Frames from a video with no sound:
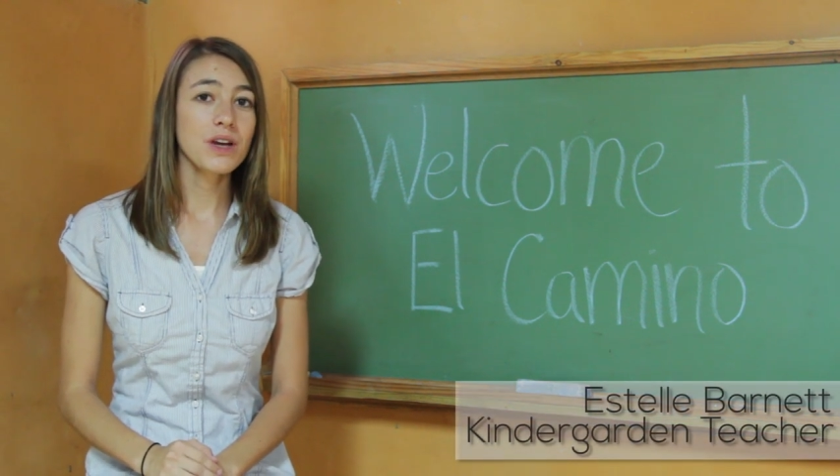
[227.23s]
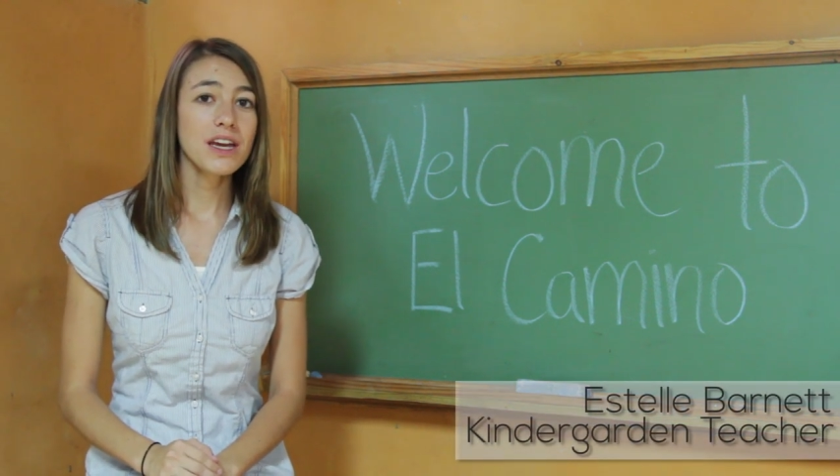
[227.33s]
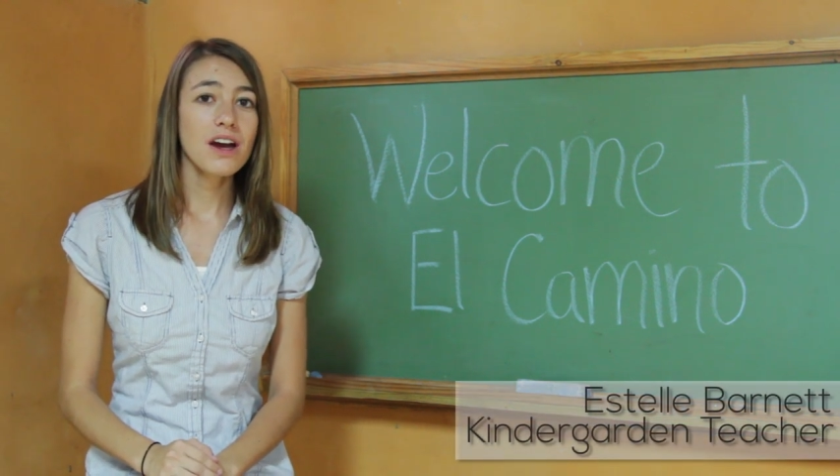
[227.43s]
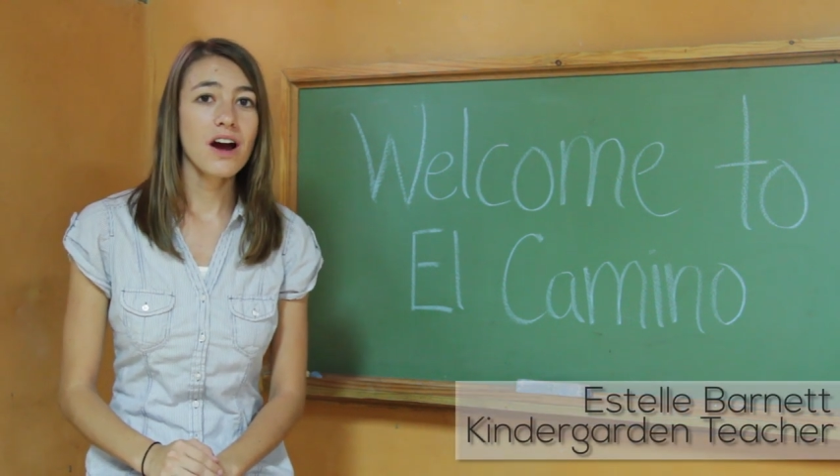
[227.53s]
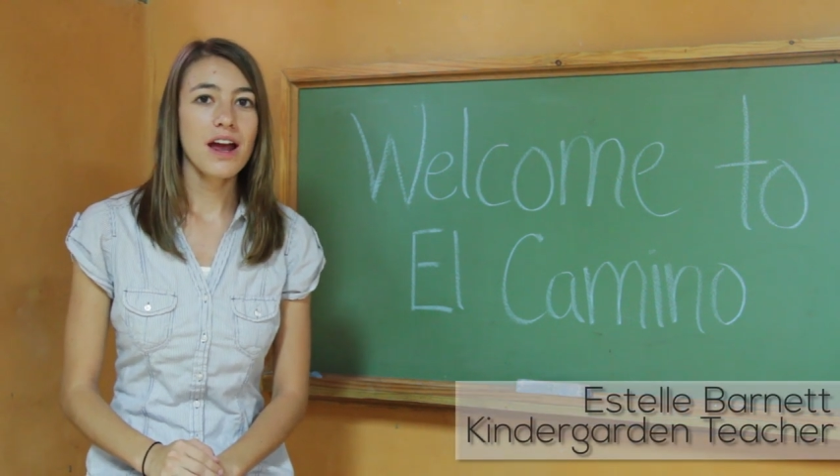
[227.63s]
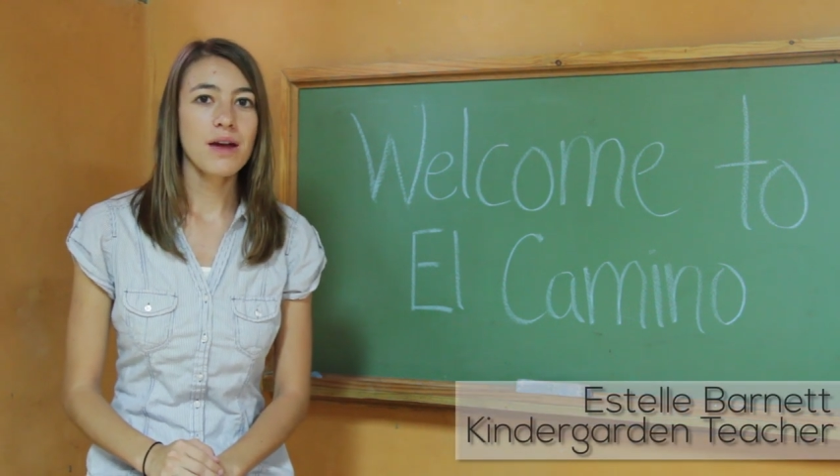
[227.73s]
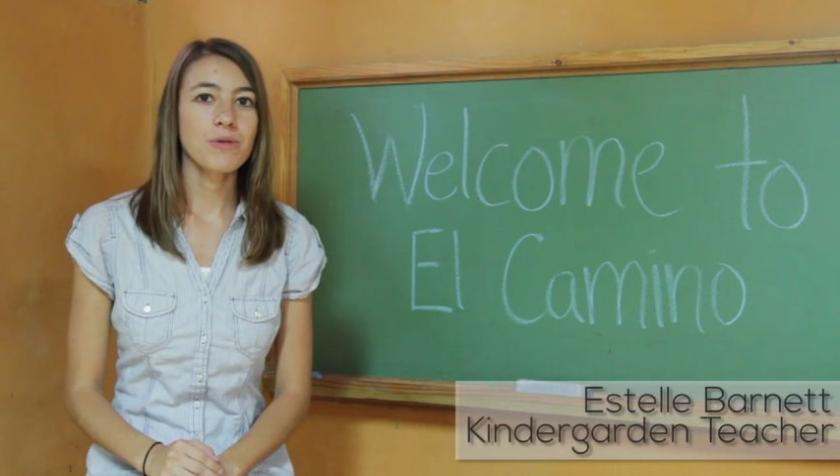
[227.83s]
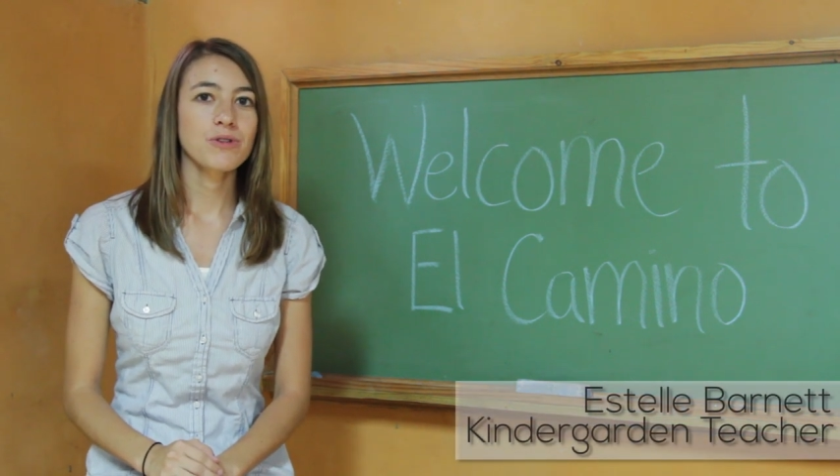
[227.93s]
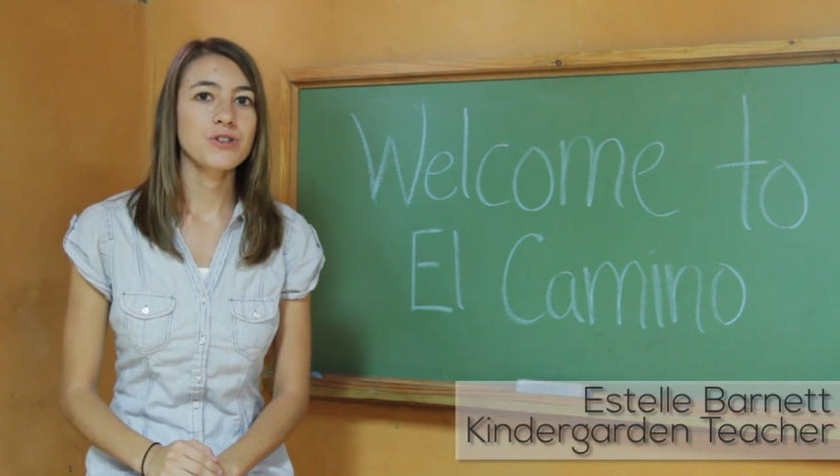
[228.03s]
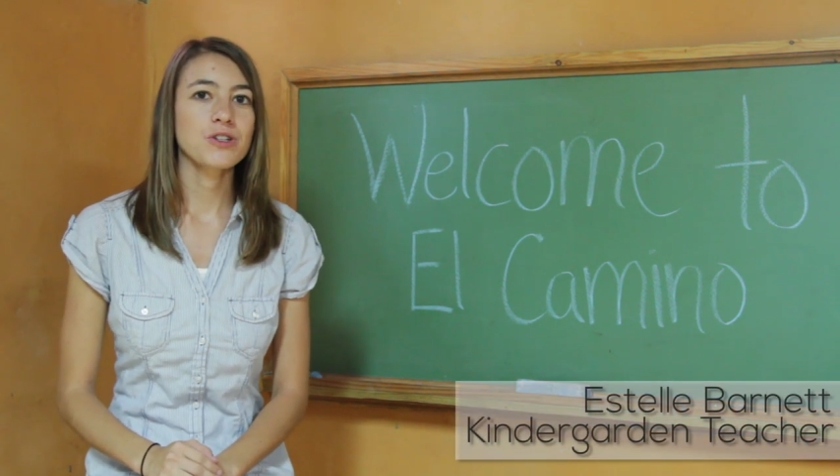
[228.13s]
We are
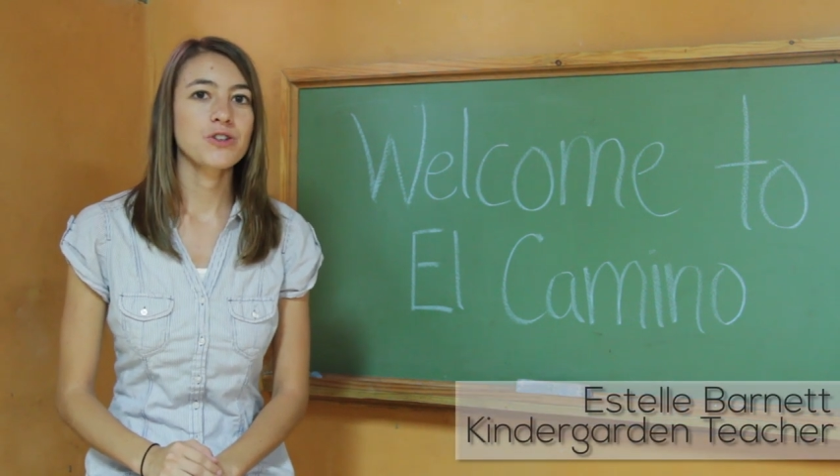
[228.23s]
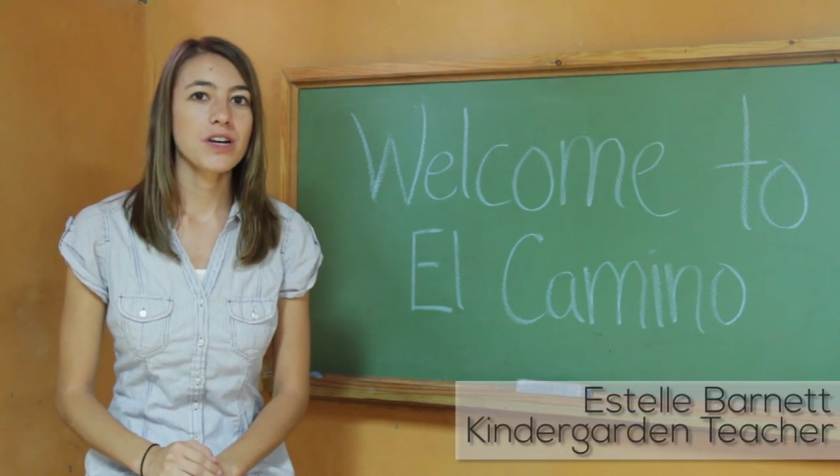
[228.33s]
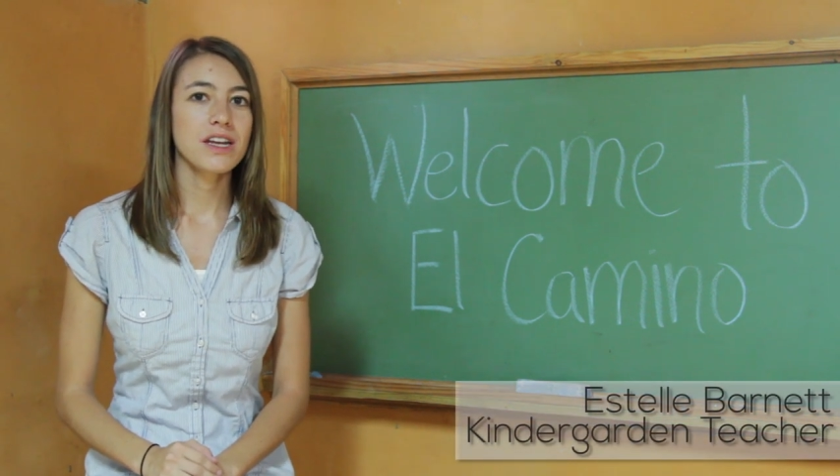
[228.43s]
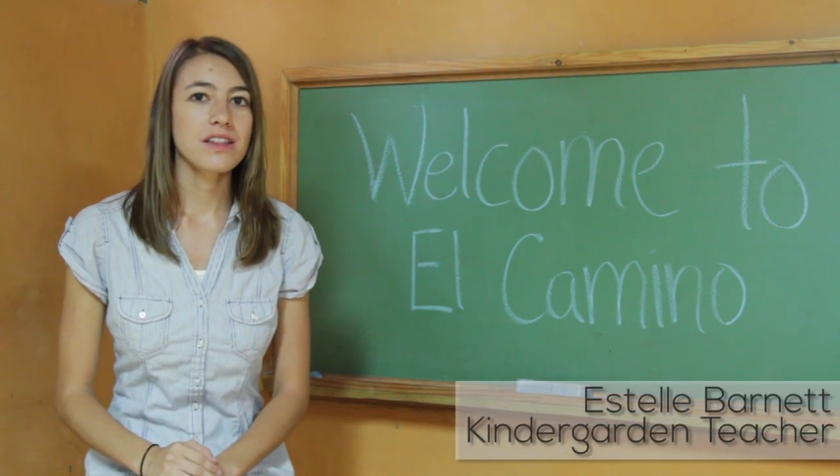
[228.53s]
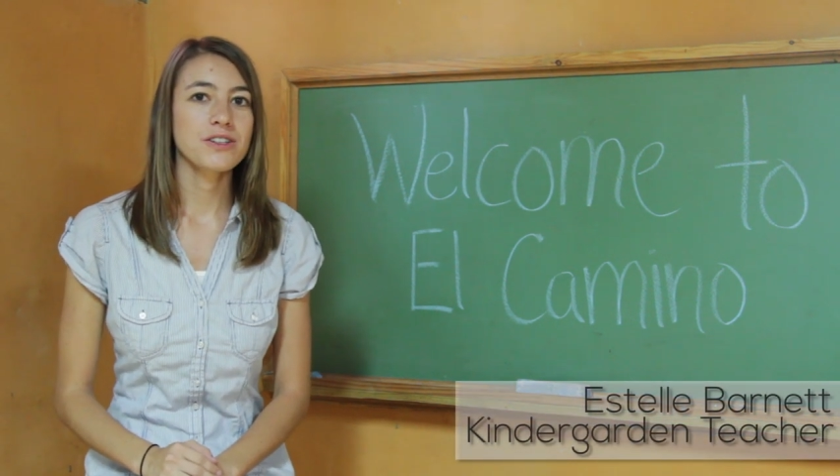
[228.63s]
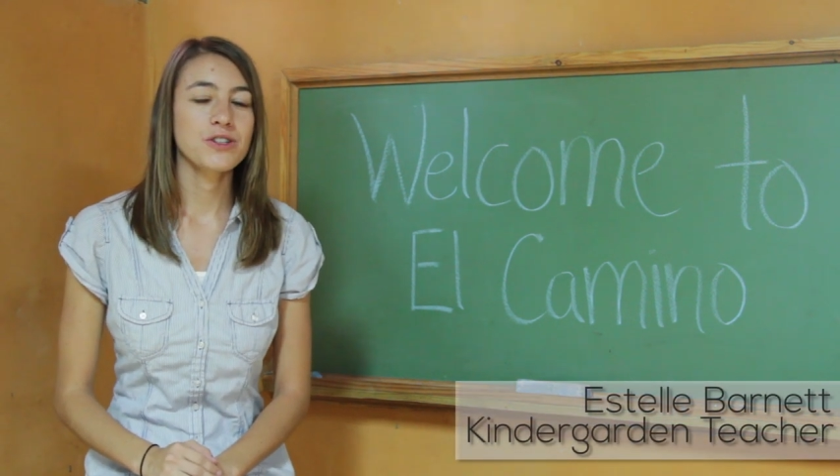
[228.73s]
able to train the